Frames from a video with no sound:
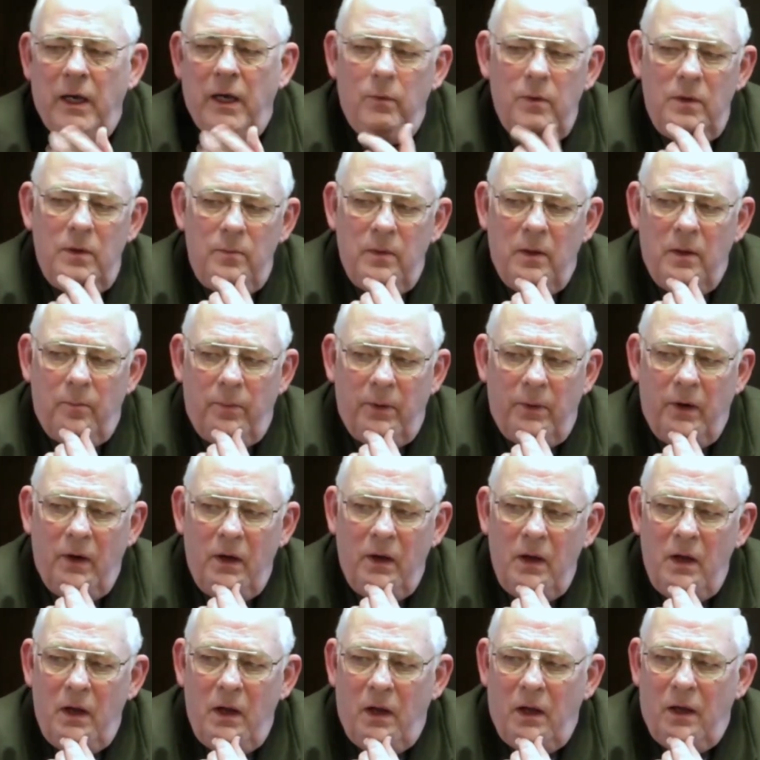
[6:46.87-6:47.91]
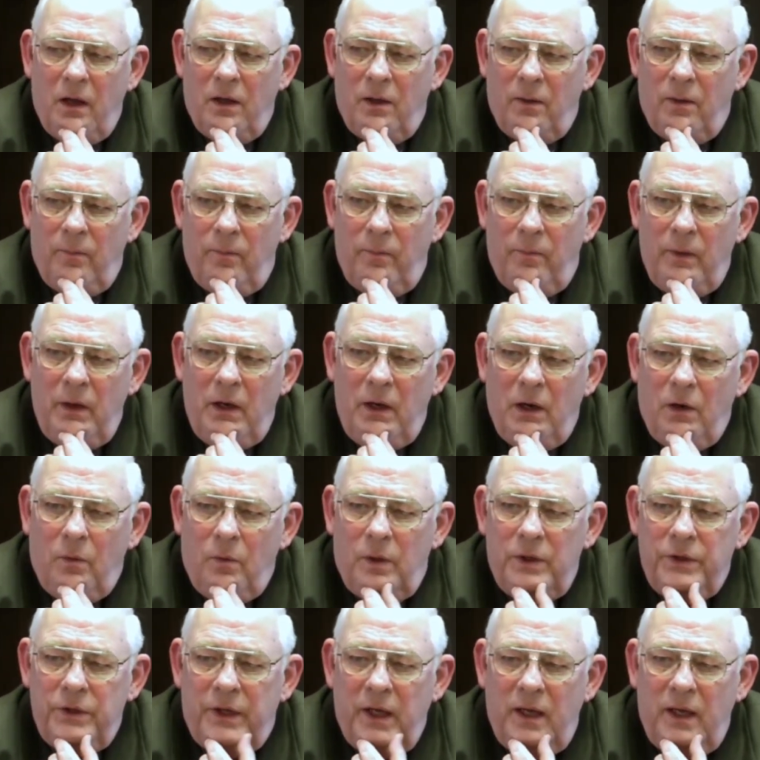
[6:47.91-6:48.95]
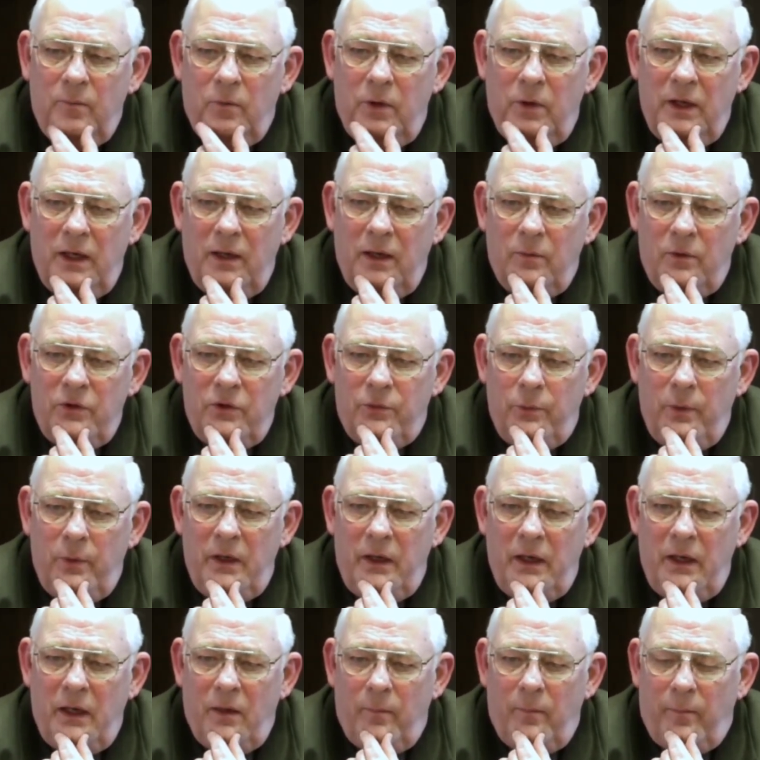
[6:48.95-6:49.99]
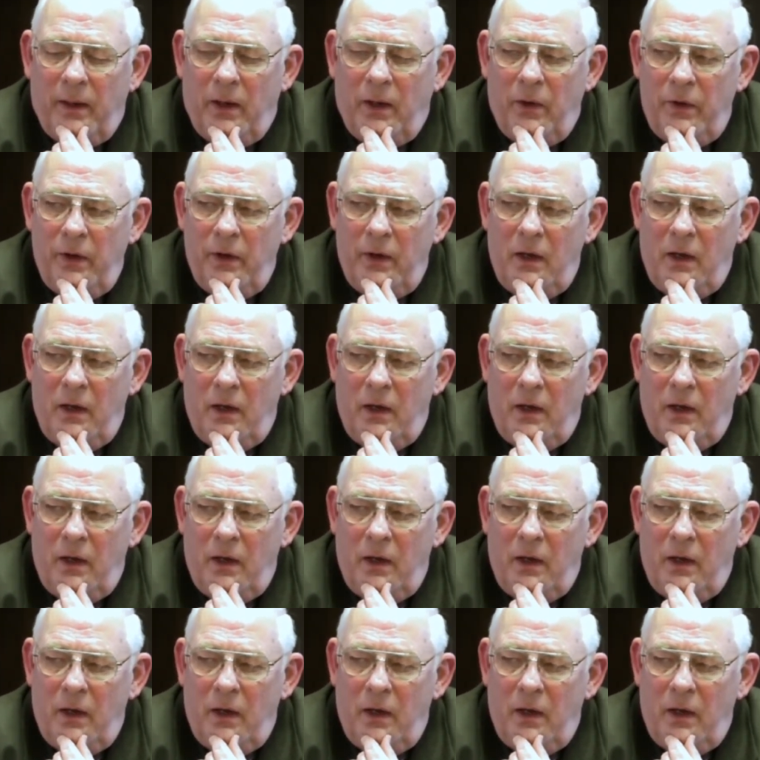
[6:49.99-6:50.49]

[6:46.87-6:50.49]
I remember one time when I was reading about,